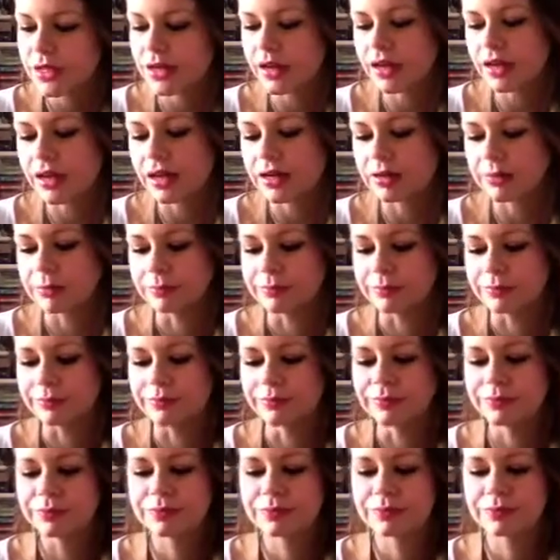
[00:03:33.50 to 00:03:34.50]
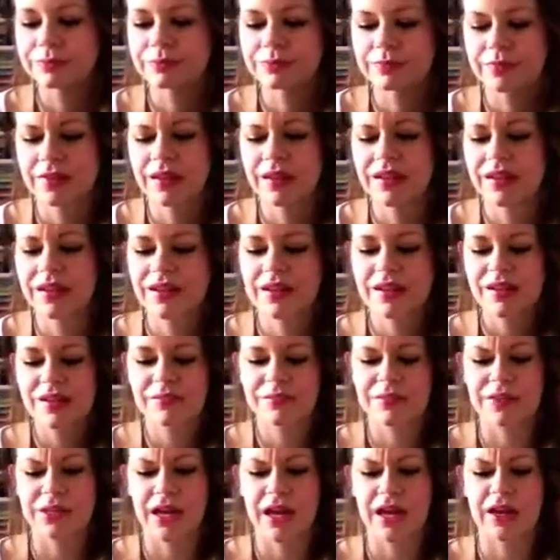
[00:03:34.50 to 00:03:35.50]

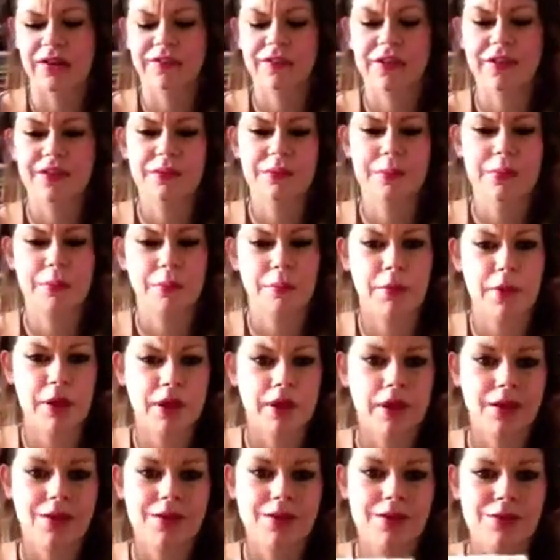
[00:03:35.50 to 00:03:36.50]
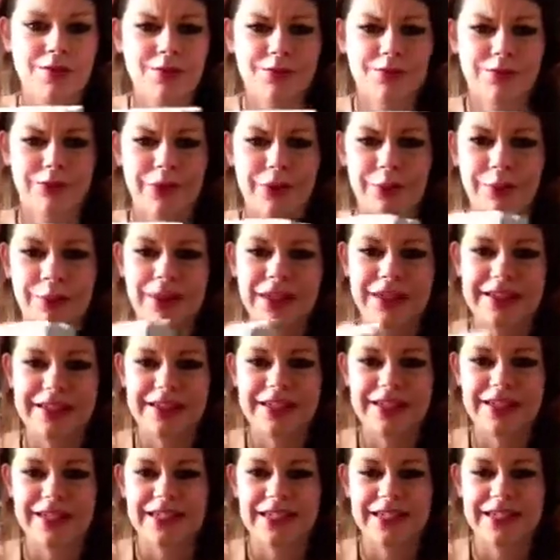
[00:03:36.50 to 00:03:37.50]
But yeah, I found them a bit
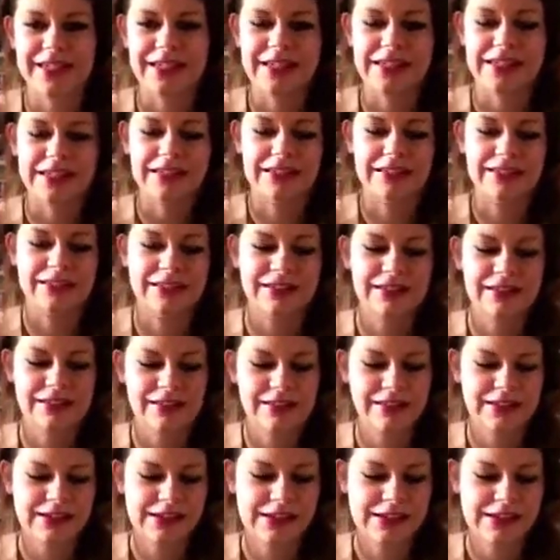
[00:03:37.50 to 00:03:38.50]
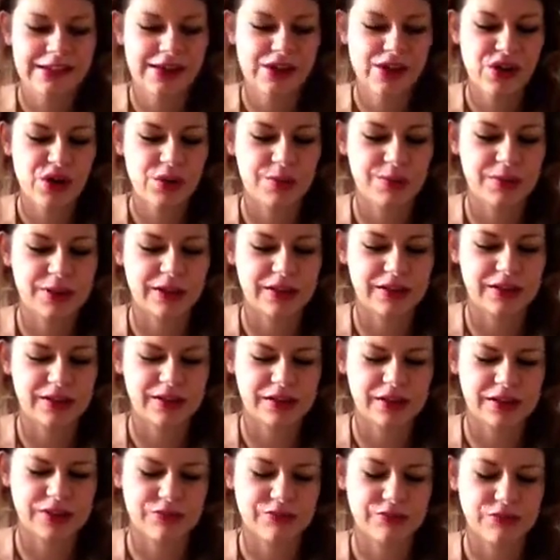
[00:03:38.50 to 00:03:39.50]
repeaty, a bit
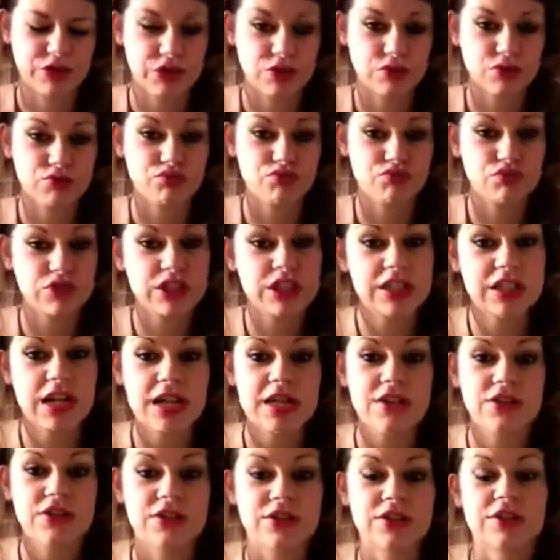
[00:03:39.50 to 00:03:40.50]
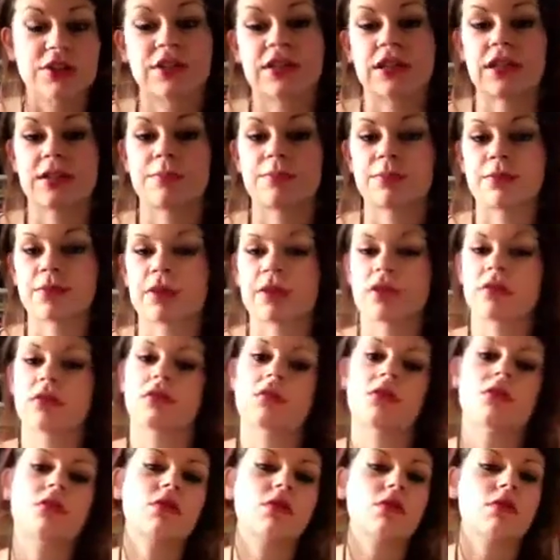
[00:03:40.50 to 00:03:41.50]
like the relationship, like,
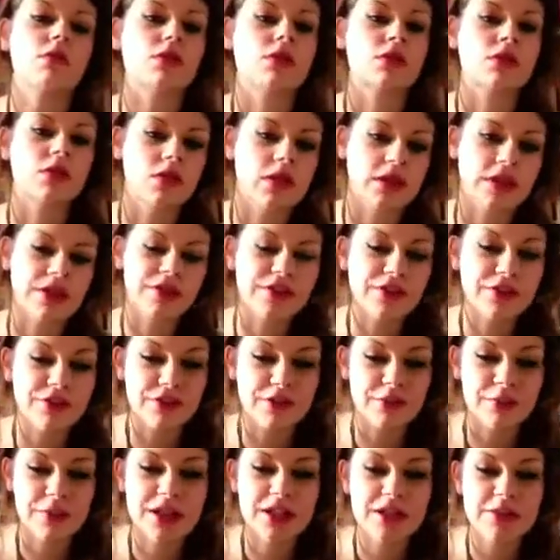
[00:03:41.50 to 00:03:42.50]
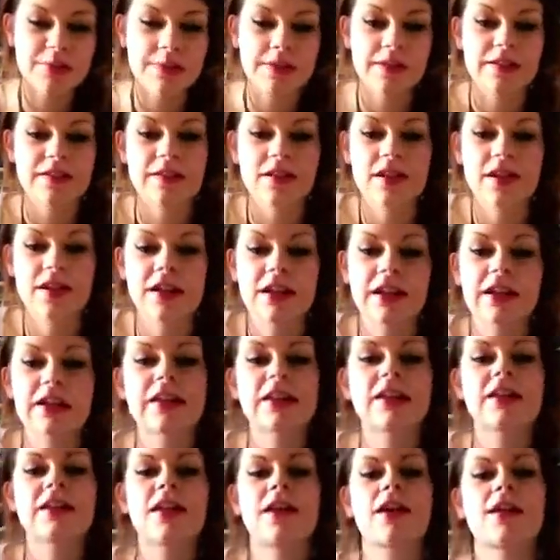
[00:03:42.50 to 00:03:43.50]
I know you're meant to be
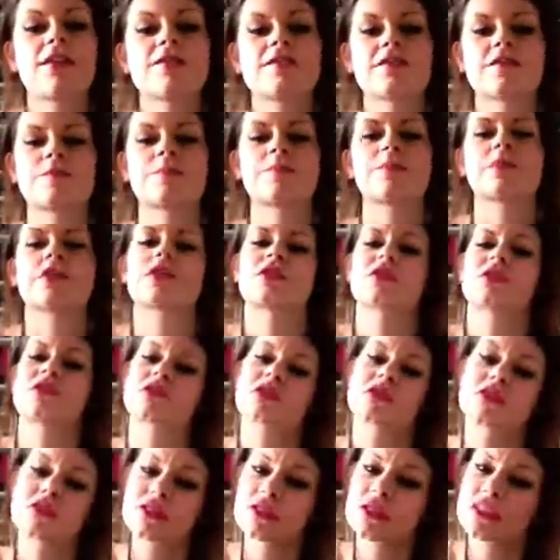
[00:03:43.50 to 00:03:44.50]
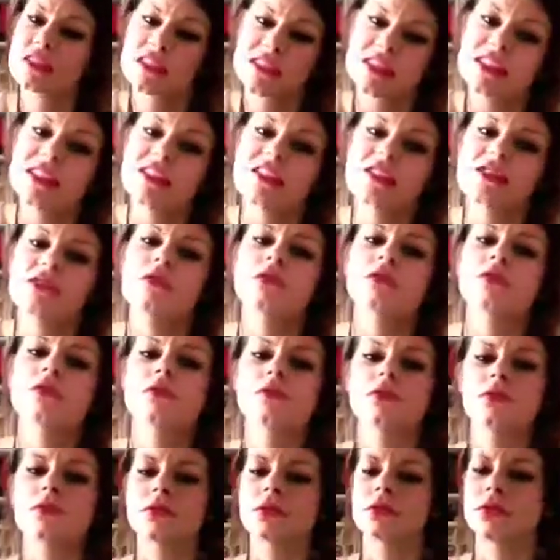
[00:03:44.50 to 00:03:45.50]
eternally in love, but dear
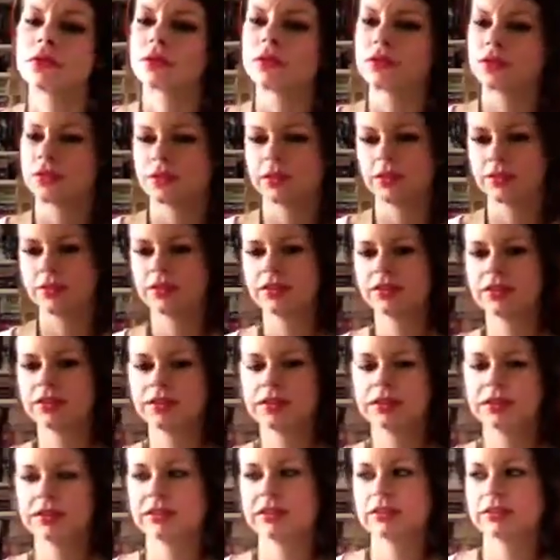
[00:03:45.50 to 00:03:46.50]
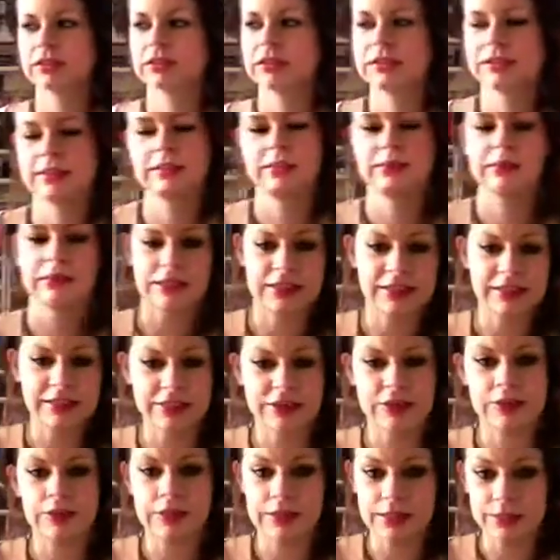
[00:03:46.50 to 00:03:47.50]
Lord, I
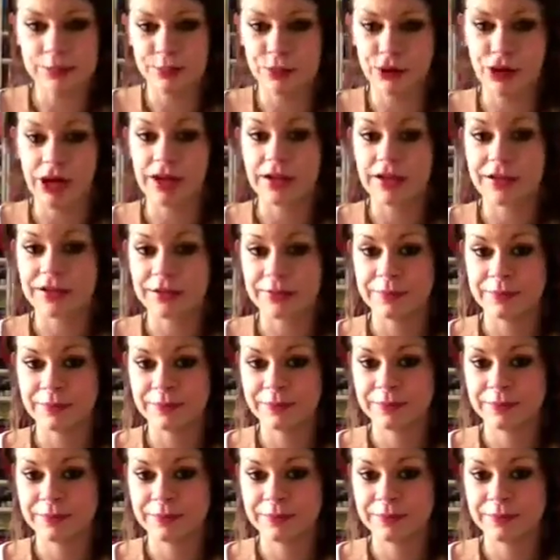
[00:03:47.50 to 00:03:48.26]
think you need a break.